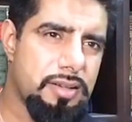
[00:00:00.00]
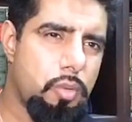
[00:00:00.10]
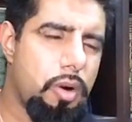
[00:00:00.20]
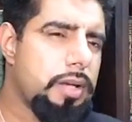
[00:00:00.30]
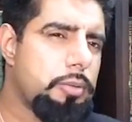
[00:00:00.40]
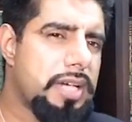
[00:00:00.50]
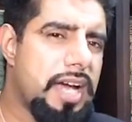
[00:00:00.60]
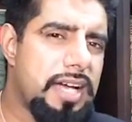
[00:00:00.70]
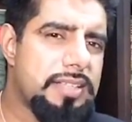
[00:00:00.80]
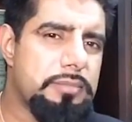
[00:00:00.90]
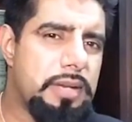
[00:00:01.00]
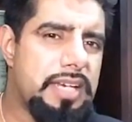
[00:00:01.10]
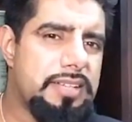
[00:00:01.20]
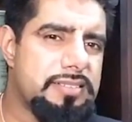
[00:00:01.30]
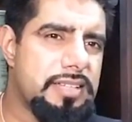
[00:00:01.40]
Why would Adam
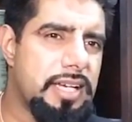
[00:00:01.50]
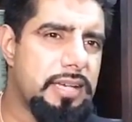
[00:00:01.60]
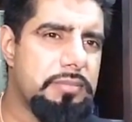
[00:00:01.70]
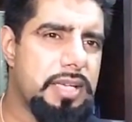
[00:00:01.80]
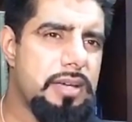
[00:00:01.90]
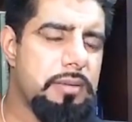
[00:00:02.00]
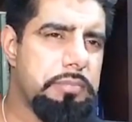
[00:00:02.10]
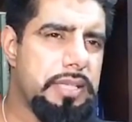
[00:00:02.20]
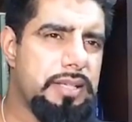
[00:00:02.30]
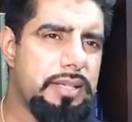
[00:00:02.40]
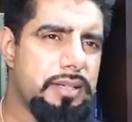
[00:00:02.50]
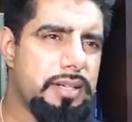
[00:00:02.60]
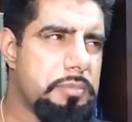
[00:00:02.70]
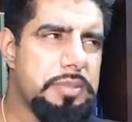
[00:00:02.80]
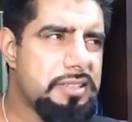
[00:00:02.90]
alayhi salam be
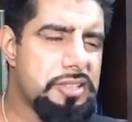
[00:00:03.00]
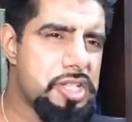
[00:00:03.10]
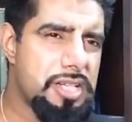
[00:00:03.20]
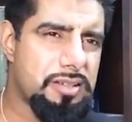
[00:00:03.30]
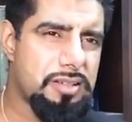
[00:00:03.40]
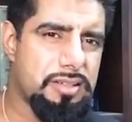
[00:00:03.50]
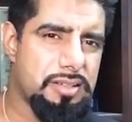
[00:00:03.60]
committing shirk?